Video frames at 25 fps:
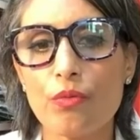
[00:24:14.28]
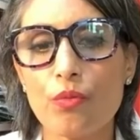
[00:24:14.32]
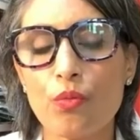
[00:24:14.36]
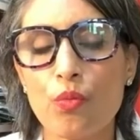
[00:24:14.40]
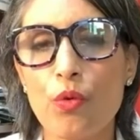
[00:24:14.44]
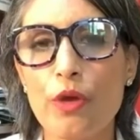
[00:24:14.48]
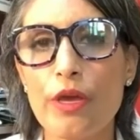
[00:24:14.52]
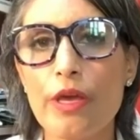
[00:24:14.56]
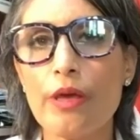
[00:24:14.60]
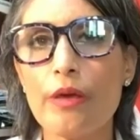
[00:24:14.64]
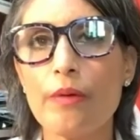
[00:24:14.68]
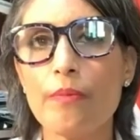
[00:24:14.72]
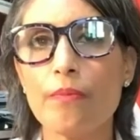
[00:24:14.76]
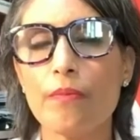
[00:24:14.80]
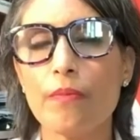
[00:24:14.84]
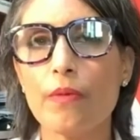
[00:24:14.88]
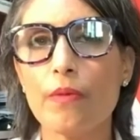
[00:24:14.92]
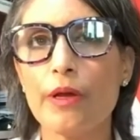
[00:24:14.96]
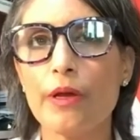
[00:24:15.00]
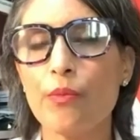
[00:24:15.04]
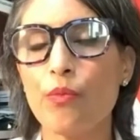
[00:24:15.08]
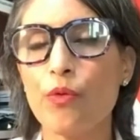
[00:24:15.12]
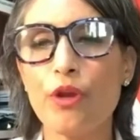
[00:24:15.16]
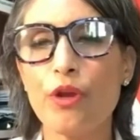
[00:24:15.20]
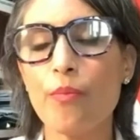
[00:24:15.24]
we
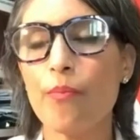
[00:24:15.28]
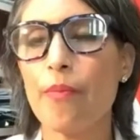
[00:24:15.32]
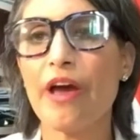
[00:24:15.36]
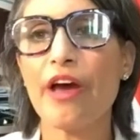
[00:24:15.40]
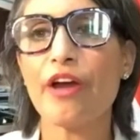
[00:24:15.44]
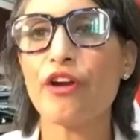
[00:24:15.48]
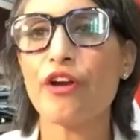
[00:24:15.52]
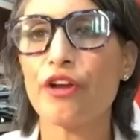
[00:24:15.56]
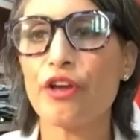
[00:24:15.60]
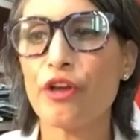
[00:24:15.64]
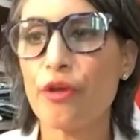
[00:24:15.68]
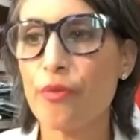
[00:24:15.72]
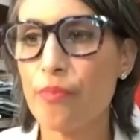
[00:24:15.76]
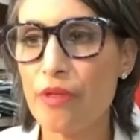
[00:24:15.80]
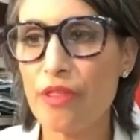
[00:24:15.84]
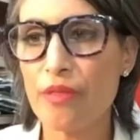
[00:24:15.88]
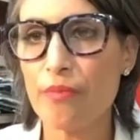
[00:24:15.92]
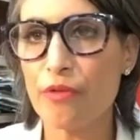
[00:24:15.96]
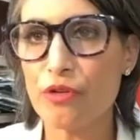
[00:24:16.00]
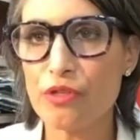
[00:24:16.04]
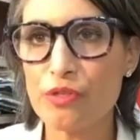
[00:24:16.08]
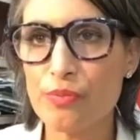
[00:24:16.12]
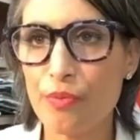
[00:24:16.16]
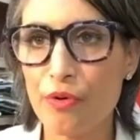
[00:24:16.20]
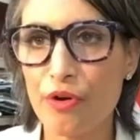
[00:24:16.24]
it wouldn't matter it could be the
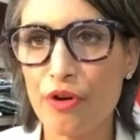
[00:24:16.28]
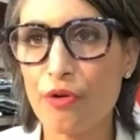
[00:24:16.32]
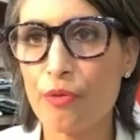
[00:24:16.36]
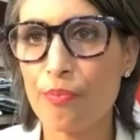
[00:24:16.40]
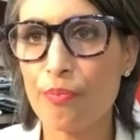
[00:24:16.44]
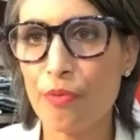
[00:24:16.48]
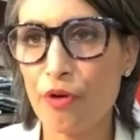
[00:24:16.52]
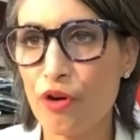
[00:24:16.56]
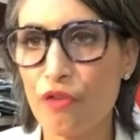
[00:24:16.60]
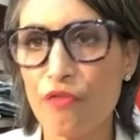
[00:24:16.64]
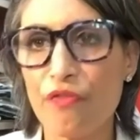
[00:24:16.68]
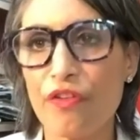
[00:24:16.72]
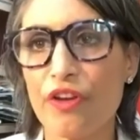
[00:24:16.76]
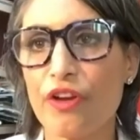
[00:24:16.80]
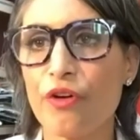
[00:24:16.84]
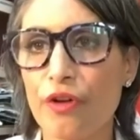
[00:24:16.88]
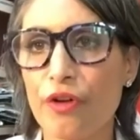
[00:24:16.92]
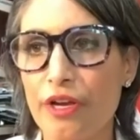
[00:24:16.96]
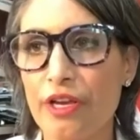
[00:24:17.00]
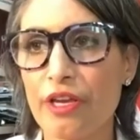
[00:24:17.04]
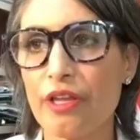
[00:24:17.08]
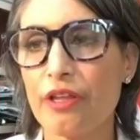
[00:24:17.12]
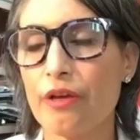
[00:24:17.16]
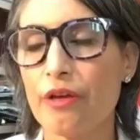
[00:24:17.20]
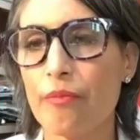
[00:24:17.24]
most per perfect
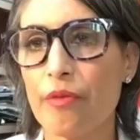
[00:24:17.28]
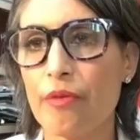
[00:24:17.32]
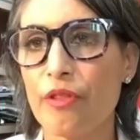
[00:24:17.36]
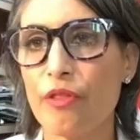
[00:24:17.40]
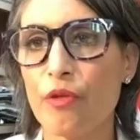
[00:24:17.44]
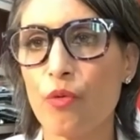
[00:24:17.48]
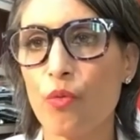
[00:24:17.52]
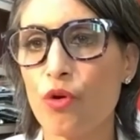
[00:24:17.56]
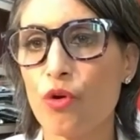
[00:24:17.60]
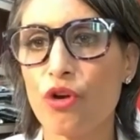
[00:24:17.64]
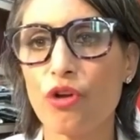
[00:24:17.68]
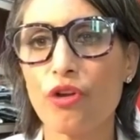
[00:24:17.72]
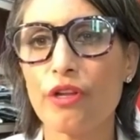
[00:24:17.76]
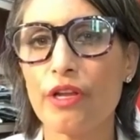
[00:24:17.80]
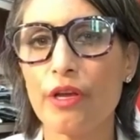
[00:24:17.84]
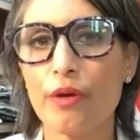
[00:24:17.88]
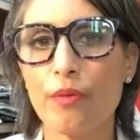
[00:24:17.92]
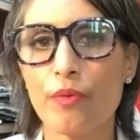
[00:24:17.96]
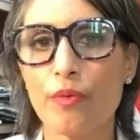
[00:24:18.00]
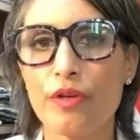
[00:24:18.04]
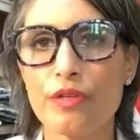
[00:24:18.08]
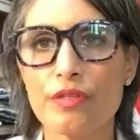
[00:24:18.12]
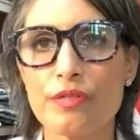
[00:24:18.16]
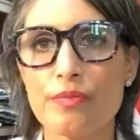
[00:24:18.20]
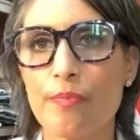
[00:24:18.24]
curriculum in the world
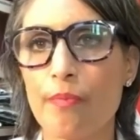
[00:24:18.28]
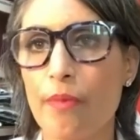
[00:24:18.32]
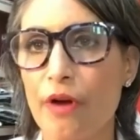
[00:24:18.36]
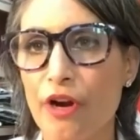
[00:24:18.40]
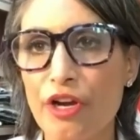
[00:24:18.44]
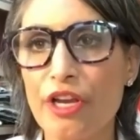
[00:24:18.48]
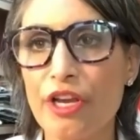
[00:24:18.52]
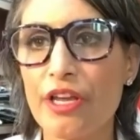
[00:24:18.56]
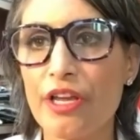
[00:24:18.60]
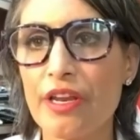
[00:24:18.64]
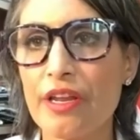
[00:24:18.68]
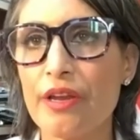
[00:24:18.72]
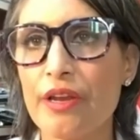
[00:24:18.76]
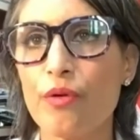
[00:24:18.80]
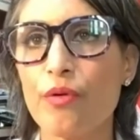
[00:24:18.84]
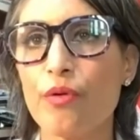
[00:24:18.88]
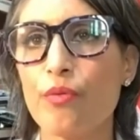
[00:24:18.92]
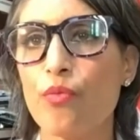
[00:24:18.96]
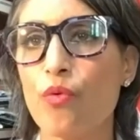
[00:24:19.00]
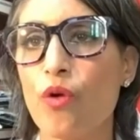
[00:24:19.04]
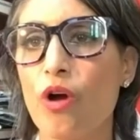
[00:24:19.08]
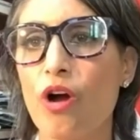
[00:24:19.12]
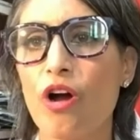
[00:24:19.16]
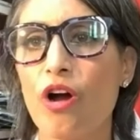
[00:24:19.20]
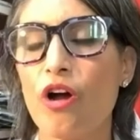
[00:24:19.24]
it was marketed
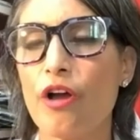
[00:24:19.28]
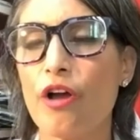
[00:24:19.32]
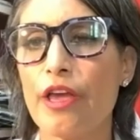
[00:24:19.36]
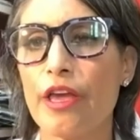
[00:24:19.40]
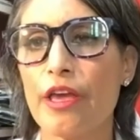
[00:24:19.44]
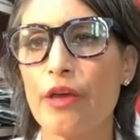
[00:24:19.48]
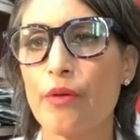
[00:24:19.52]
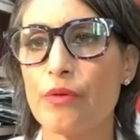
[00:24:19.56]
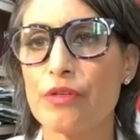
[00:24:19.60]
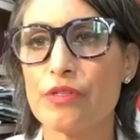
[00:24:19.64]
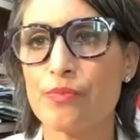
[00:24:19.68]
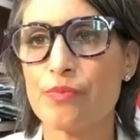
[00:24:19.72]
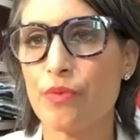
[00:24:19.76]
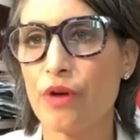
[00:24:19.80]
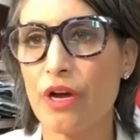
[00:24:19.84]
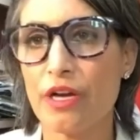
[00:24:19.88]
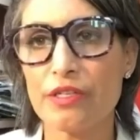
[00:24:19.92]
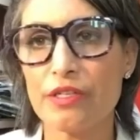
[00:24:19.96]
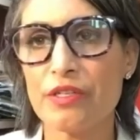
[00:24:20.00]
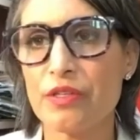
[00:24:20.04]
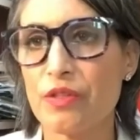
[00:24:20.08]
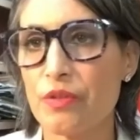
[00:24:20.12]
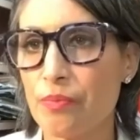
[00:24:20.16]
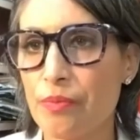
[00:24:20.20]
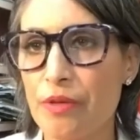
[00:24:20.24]
wrong it was
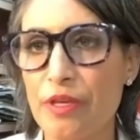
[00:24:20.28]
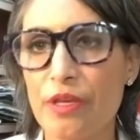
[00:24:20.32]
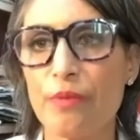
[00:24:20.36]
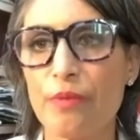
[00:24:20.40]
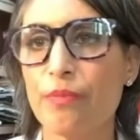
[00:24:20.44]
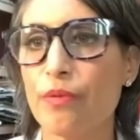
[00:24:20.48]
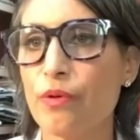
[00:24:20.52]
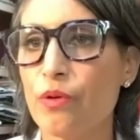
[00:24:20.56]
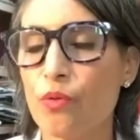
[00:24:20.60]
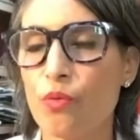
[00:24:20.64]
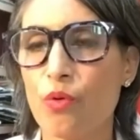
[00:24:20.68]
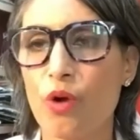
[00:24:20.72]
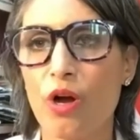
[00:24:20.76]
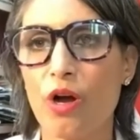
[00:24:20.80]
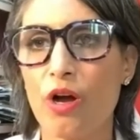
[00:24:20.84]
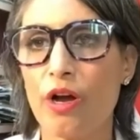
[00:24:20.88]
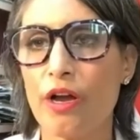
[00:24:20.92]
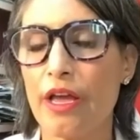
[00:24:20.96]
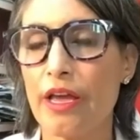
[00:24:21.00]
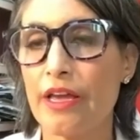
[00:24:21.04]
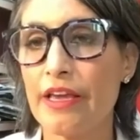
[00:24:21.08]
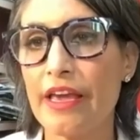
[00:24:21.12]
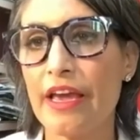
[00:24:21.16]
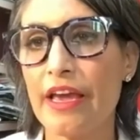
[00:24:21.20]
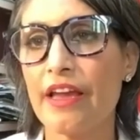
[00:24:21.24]
brought to the people
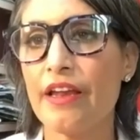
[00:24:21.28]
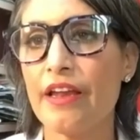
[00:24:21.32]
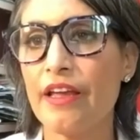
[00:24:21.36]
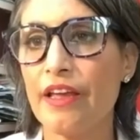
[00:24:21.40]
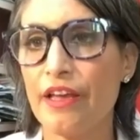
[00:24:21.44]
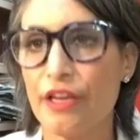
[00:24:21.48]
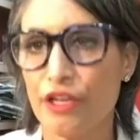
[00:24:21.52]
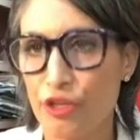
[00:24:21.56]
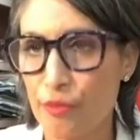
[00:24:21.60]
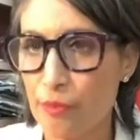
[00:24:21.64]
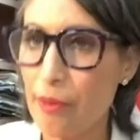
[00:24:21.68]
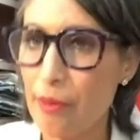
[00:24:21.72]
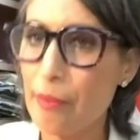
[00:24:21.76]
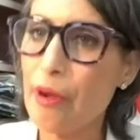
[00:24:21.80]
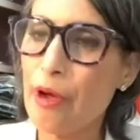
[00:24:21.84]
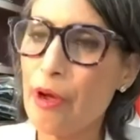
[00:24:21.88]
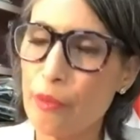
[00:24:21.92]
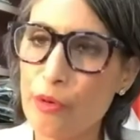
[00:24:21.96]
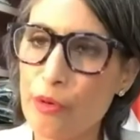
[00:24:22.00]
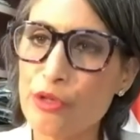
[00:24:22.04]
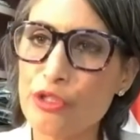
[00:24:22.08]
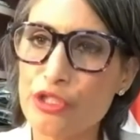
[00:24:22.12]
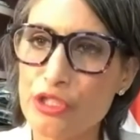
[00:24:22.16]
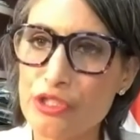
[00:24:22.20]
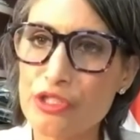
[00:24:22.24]
wrong again remember how
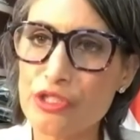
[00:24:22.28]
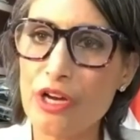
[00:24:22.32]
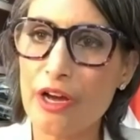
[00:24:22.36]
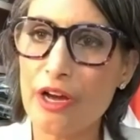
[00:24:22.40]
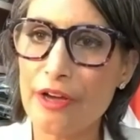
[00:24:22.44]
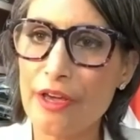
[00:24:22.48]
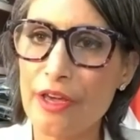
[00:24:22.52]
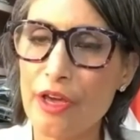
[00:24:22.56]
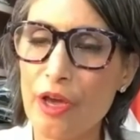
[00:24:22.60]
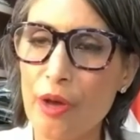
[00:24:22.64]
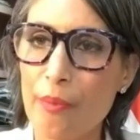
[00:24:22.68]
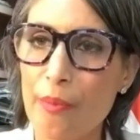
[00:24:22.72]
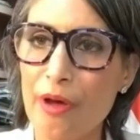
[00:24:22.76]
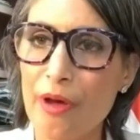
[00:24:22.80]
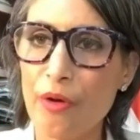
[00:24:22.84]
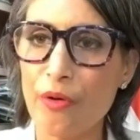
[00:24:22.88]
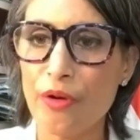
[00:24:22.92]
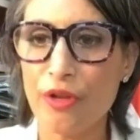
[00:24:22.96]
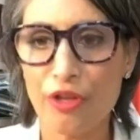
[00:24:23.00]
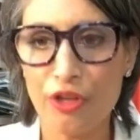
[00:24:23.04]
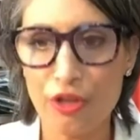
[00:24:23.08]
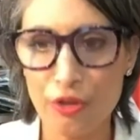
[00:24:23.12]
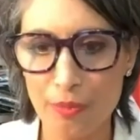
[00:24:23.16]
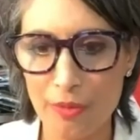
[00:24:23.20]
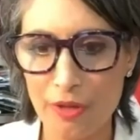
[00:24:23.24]
we were just talking
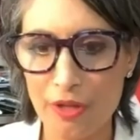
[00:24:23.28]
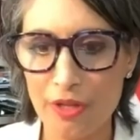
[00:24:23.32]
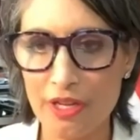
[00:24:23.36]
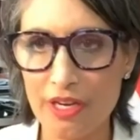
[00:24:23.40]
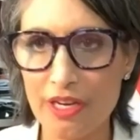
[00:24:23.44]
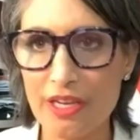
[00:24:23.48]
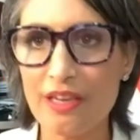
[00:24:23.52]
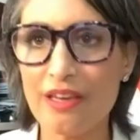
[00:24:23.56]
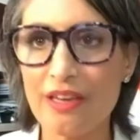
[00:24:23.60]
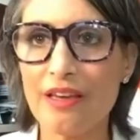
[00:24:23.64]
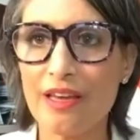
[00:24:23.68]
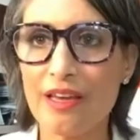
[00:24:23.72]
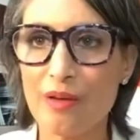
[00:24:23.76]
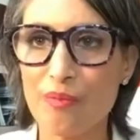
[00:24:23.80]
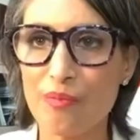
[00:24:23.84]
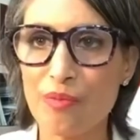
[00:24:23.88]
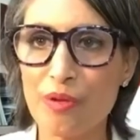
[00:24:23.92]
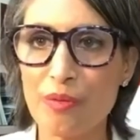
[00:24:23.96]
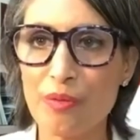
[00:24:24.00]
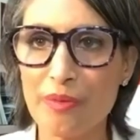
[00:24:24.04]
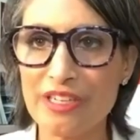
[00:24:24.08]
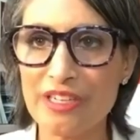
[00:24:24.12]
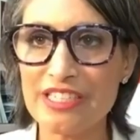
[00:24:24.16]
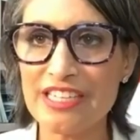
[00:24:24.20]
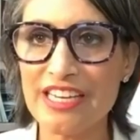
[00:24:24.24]
about humility
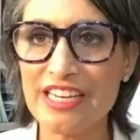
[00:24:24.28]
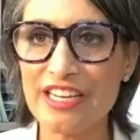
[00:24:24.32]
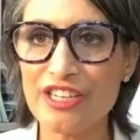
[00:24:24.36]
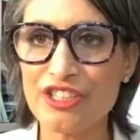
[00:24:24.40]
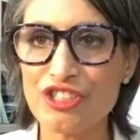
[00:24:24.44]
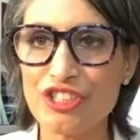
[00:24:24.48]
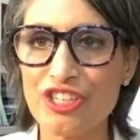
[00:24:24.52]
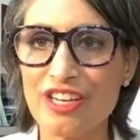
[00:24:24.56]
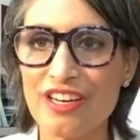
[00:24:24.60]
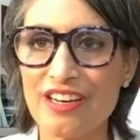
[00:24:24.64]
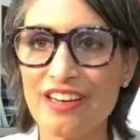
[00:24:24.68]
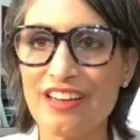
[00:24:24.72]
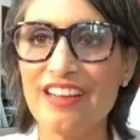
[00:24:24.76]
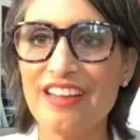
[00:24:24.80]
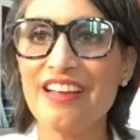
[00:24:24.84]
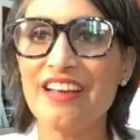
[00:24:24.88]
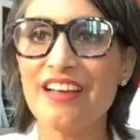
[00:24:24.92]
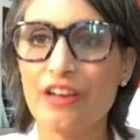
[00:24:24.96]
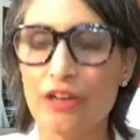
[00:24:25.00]
implementation